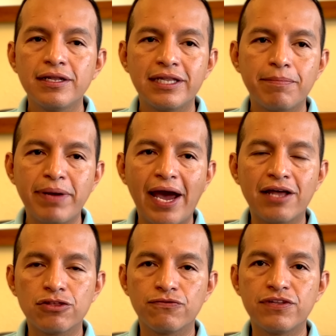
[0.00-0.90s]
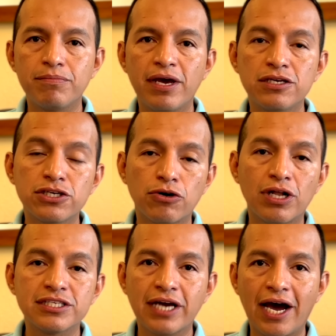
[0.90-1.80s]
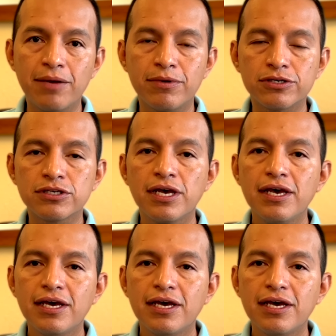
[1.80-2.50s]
the path of dementia or Alzheimer's,